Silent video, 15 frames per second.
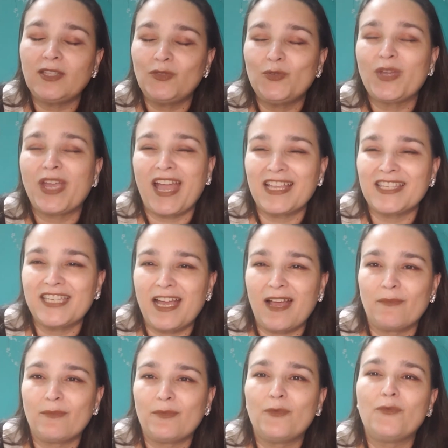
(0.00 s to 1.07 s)
to catch
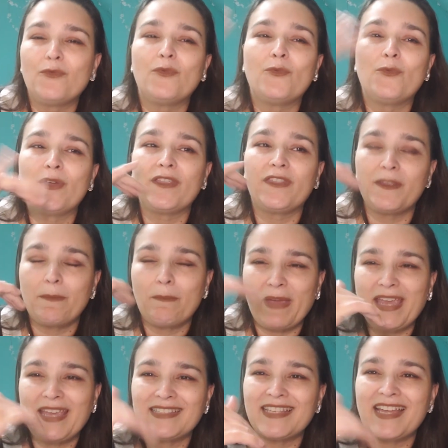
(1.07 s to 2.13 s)
up with the
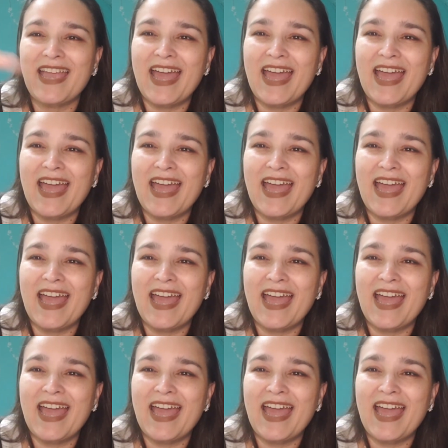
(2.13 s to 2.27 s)
pace I